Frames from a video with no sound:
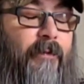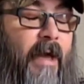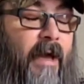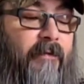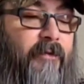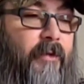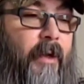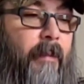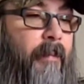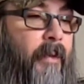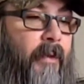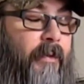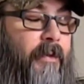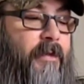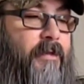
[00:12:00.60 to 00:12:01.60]
after I
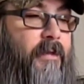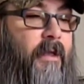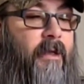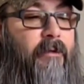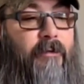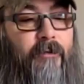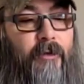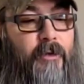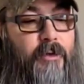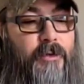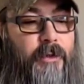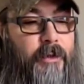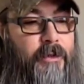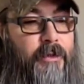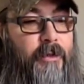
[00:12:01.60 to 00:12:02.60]
built this thing and first
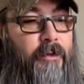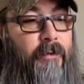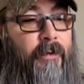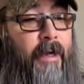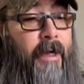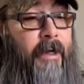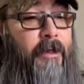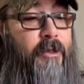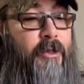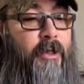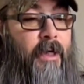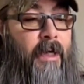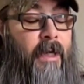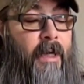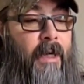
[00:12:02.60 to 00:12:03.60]
took it to the range.
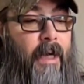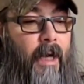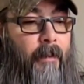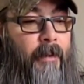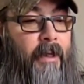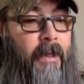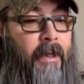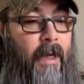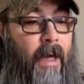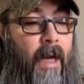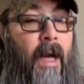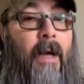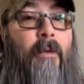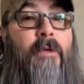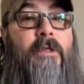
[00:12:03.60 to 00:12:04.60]
I mean,
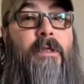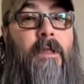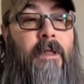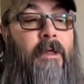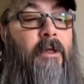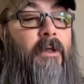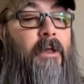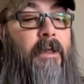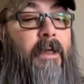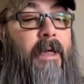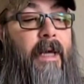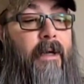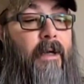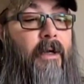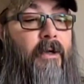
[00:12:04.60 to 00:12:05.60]
I was literally
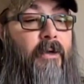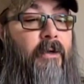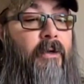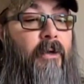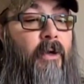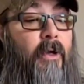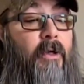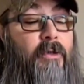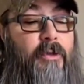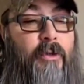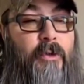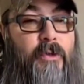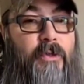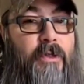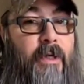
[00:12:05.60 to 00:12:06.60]
at 100 yards,
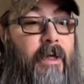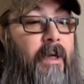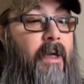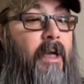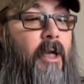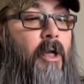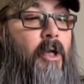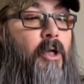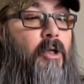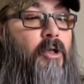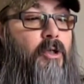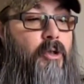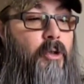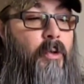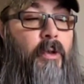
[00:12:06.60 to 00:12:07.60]
you'll see,
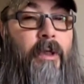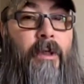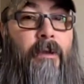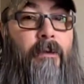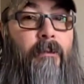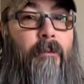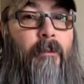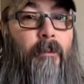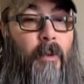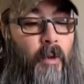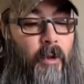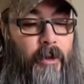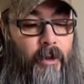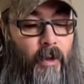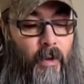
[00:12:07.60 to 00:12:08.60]
shooting
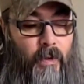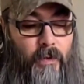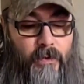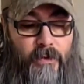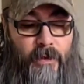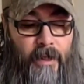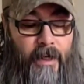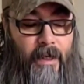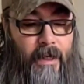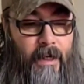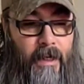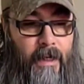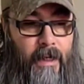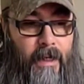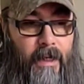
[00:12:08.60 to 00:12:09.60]
bullet holes.
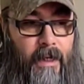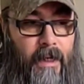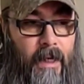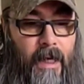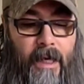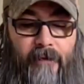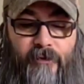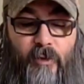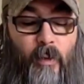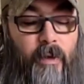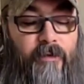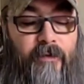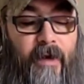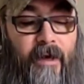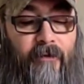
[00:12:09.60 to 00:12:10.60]
I have
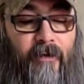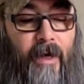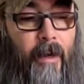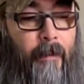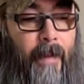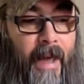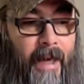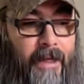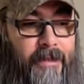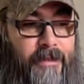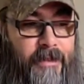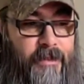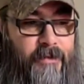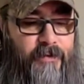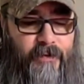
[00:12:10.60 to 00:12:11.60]
25 round
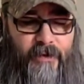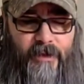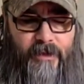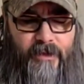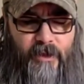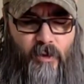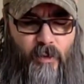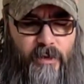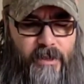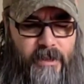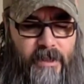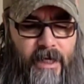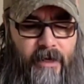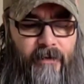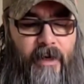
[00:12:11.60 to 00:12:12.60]
magazines for this. This one's a
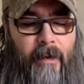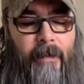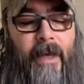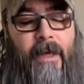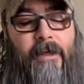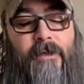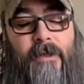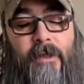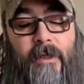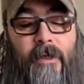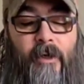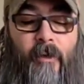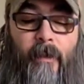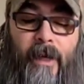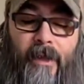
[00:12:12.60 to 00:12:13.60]
10 round magazine,
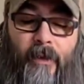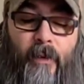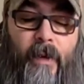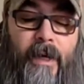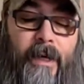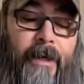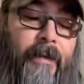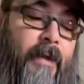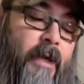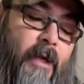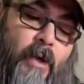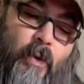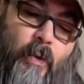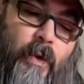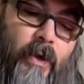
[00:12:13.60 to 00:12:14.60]
and oh, by the way,
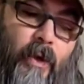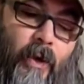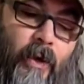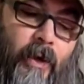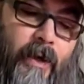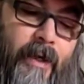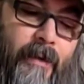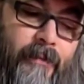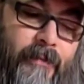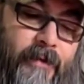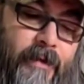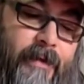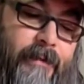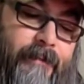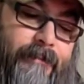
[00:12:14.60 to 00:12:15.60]
we are
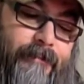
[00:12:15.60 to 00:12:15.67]
empty.